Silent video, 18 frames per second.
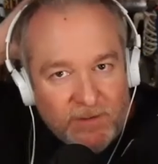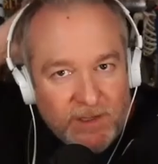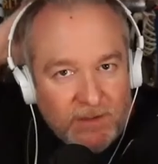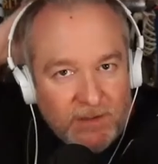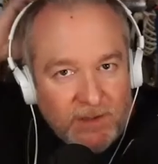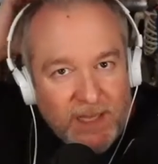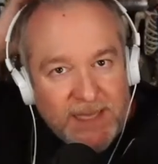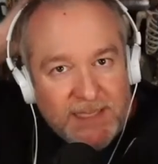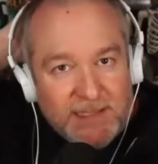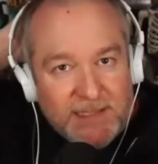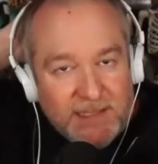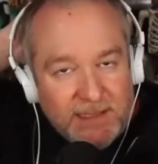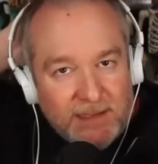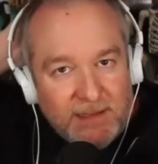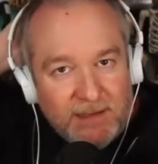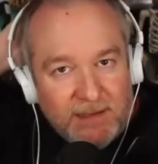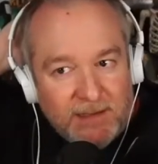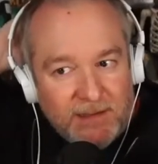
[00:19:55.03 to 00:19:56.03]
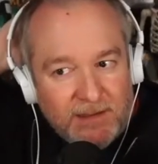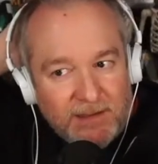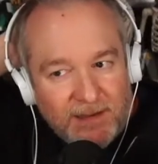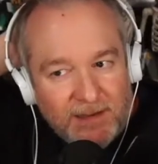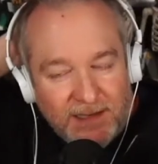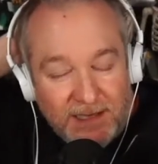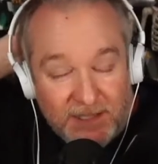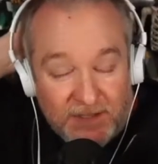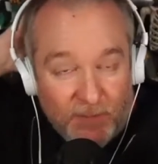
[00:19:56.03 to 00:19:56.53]
over the lesson.
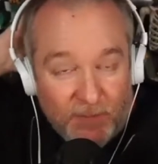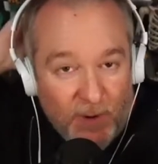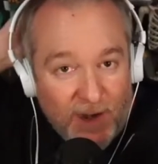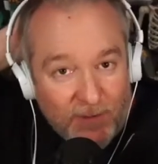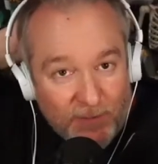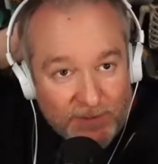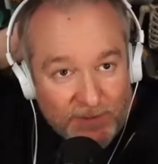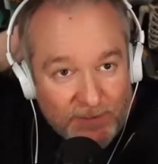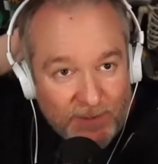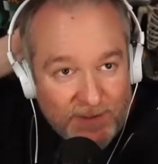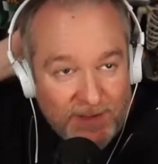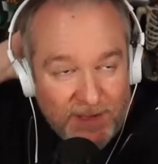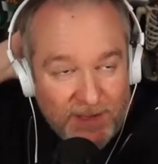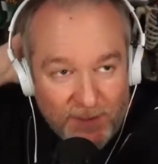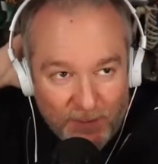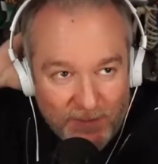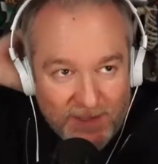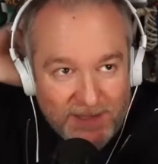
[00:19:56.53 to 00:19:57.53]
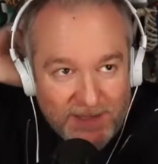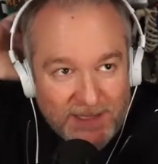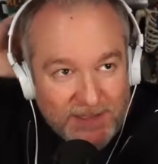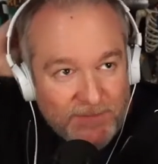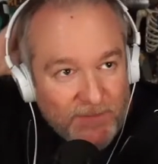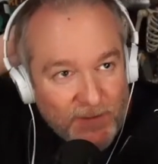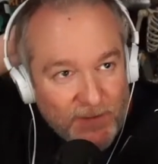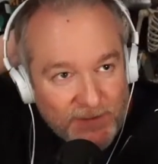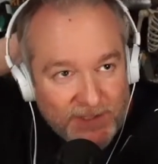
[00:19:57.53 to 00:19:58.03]
And I swear it was with you that this
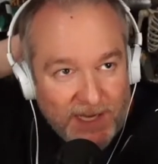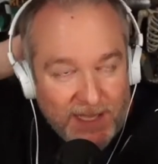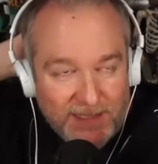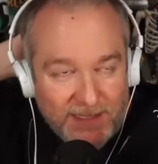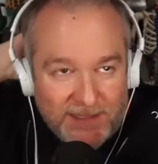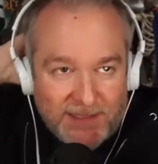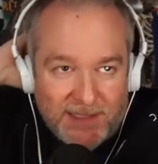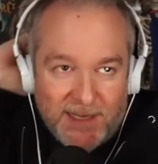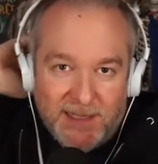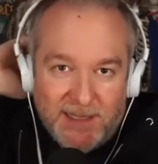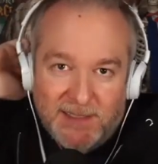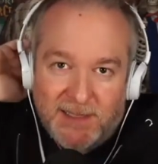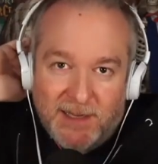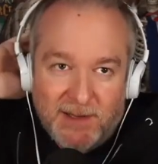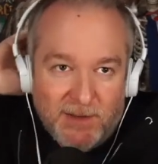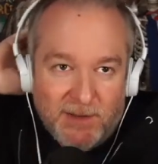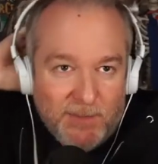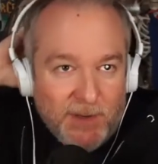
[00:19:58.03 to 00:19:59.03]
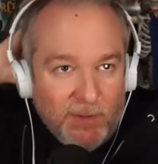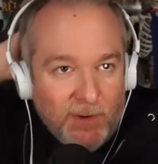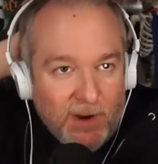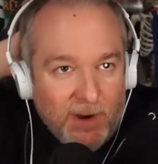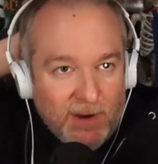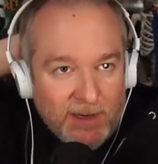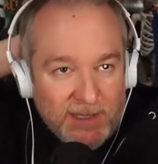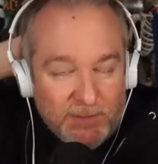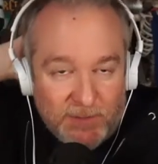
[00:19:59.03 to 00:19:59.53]
first got discussed. I could be
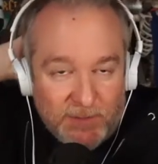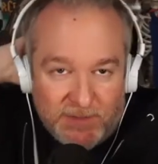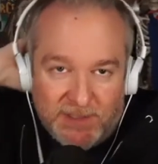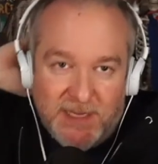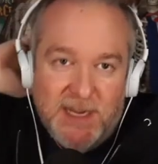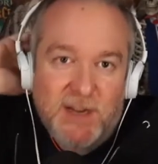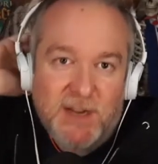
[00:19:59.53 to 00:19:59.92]
wrong, and this was